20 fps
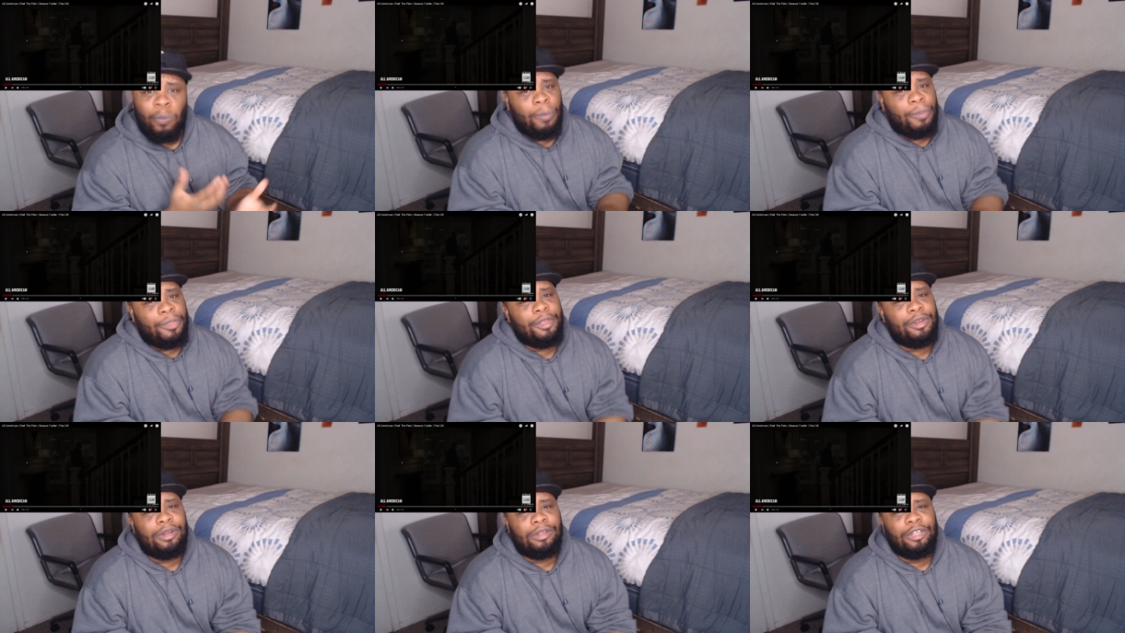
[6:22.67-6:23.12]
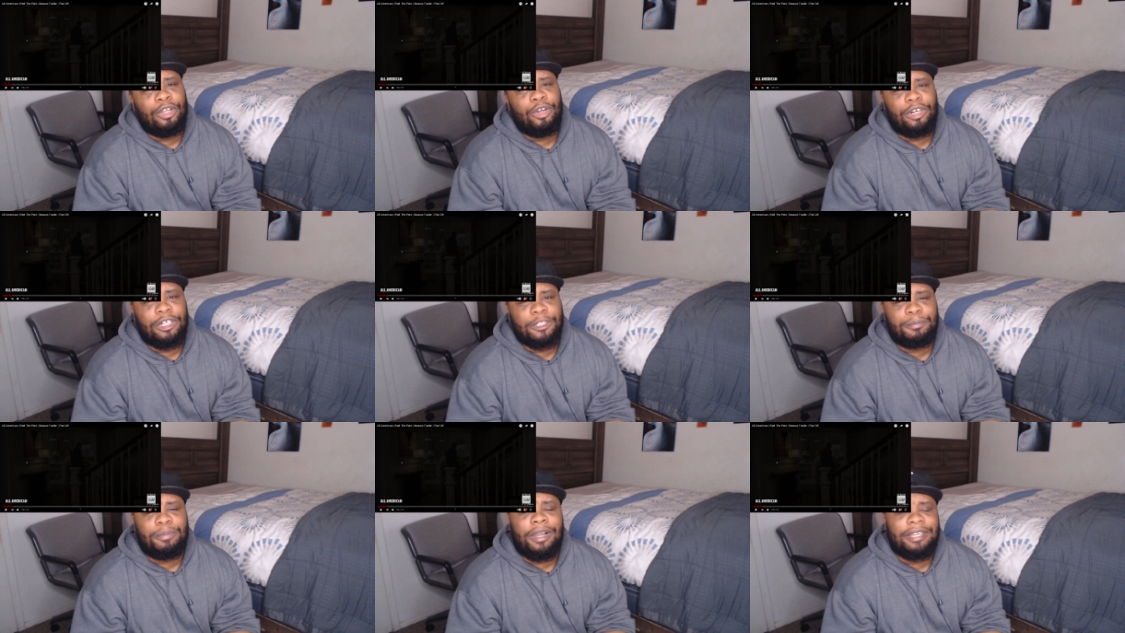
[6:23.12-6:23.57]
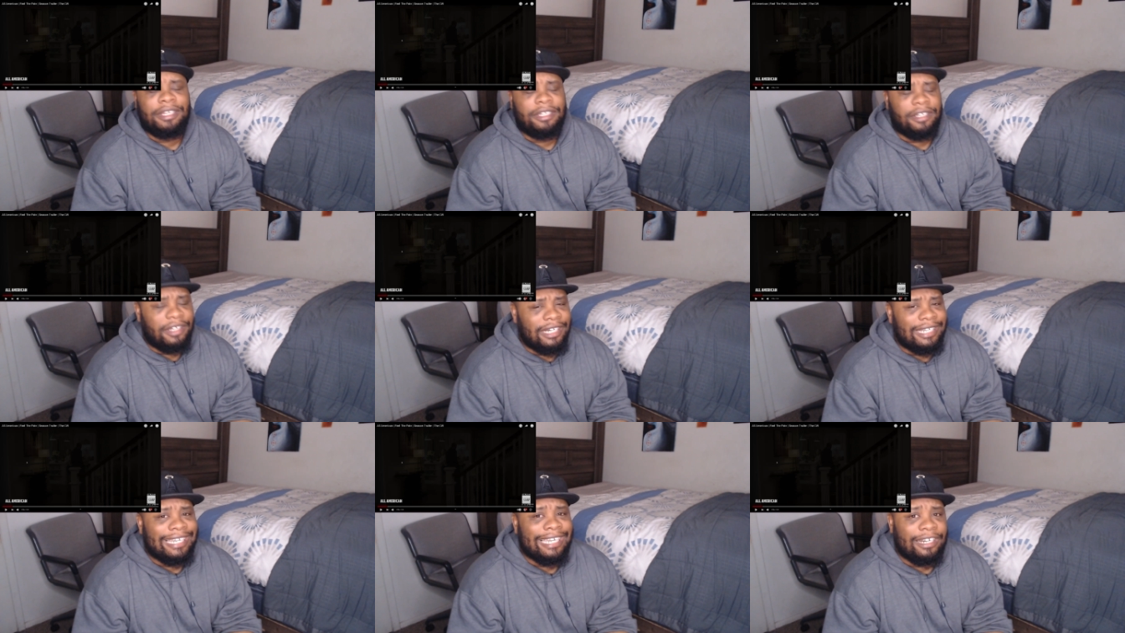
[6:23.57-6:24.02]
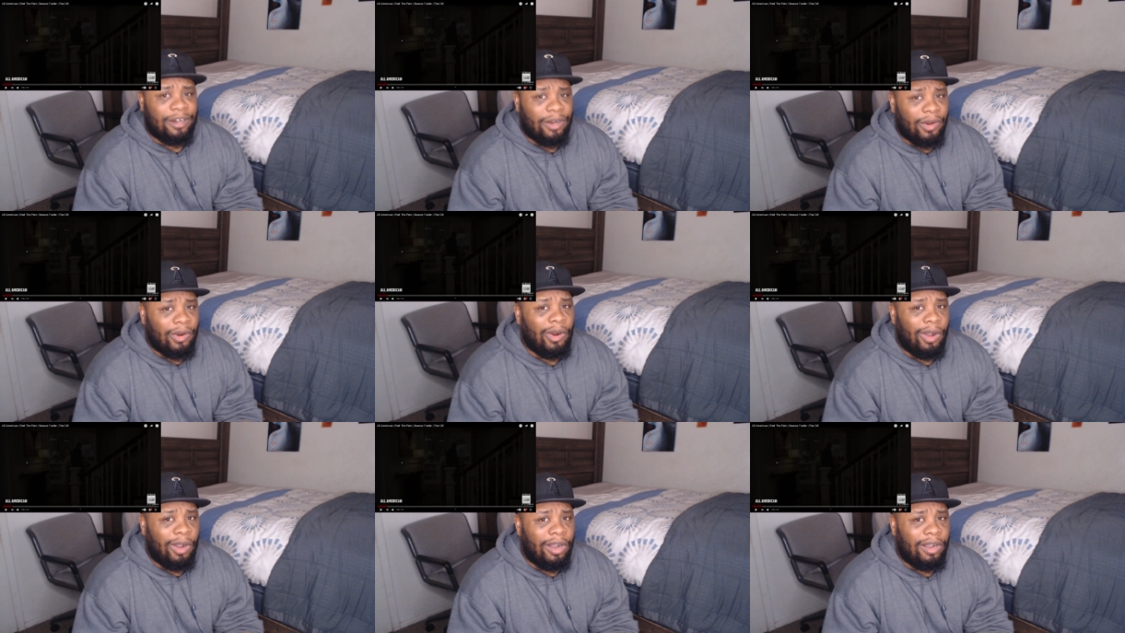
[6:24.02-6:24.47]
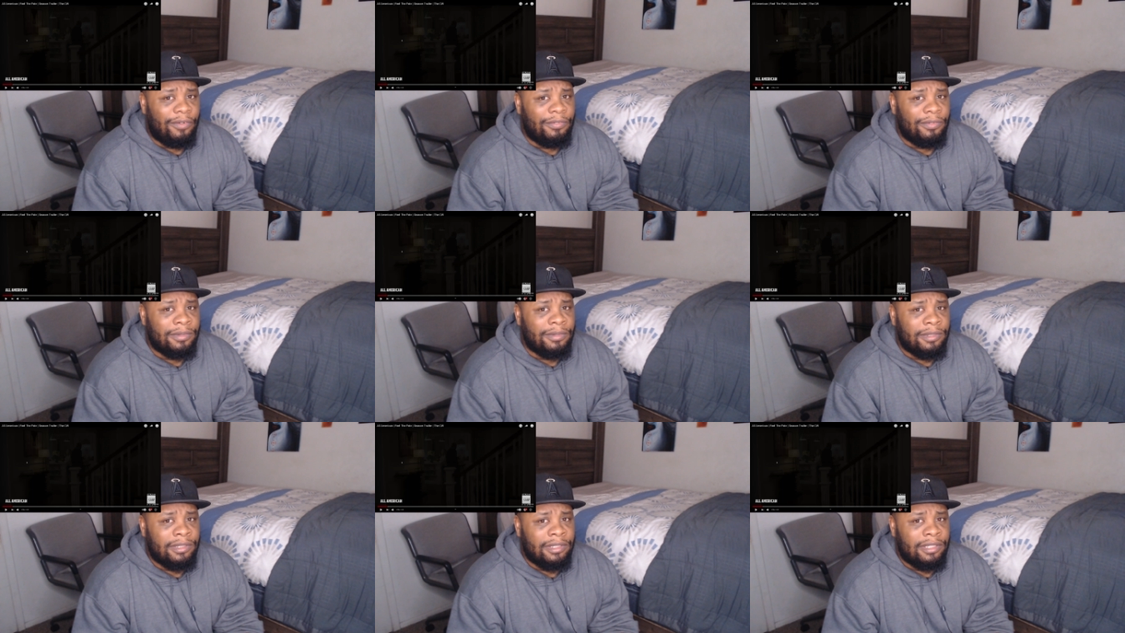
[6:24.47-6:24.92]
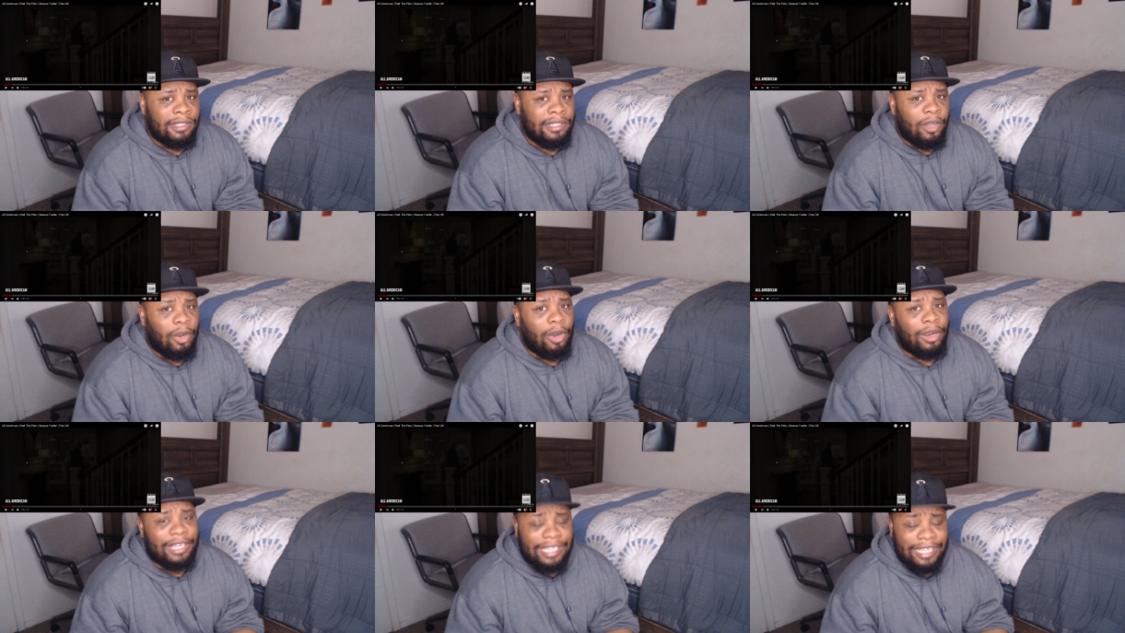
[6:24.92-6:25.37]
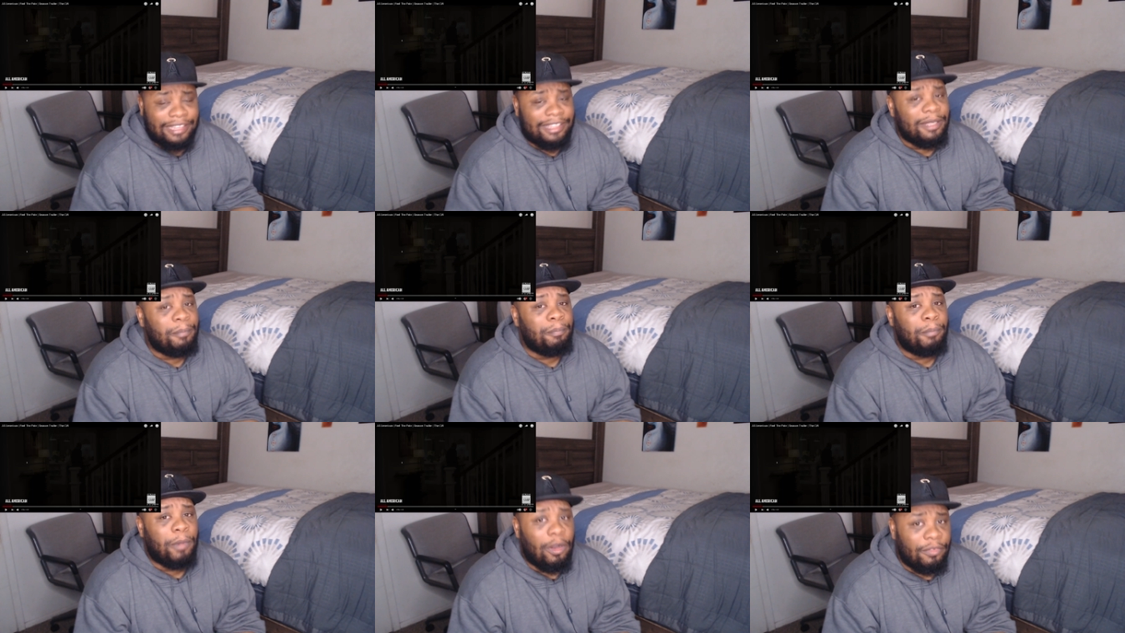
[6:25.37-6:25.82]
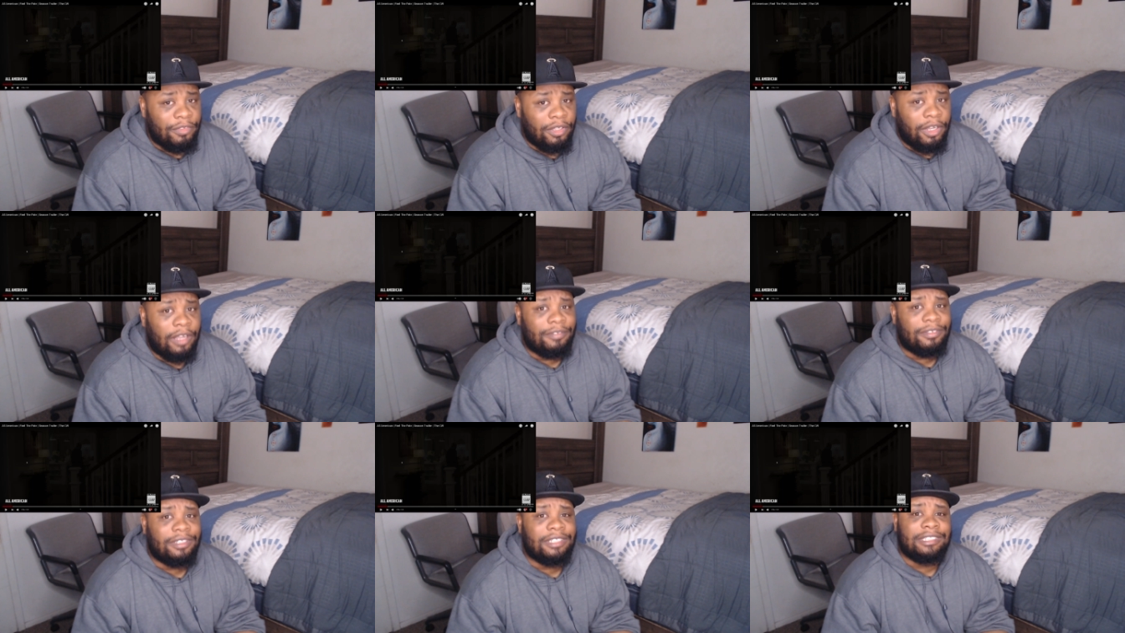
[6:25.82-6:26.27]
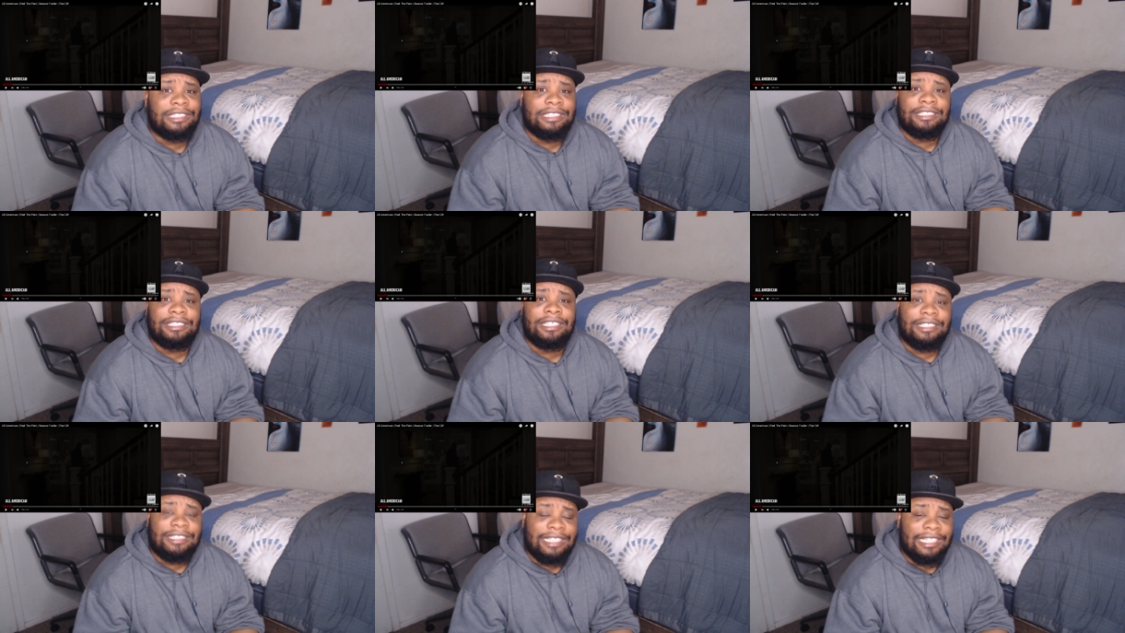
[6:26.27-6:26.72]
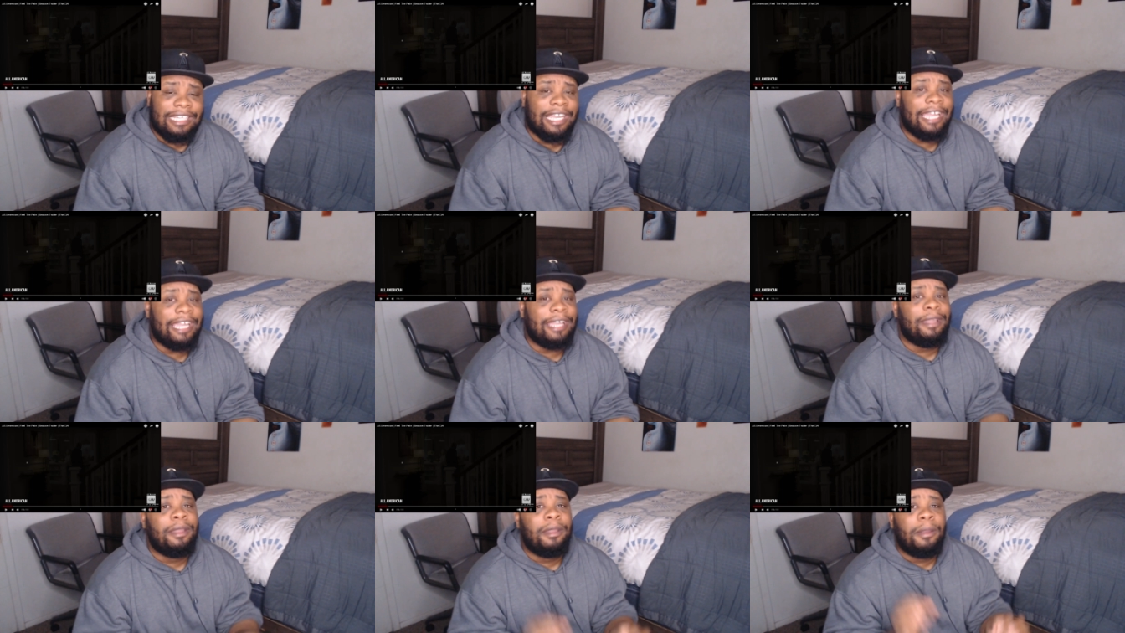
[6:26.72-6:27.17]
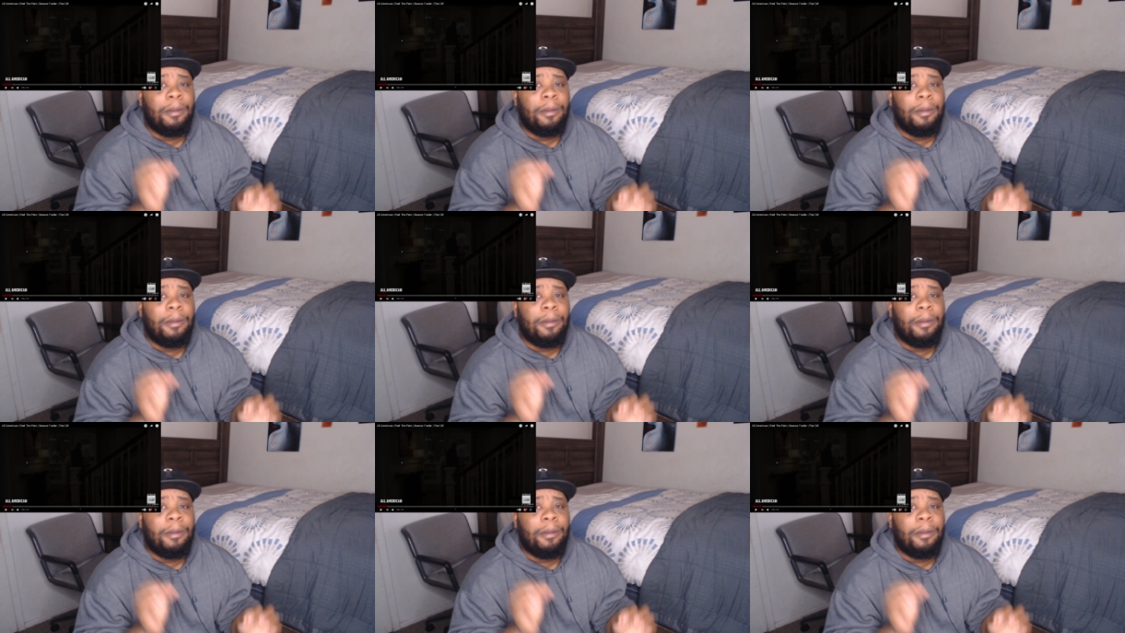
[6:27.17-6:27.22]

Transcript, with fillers: you know, Laura's probably gonna get her off or get them both off because she's the DA.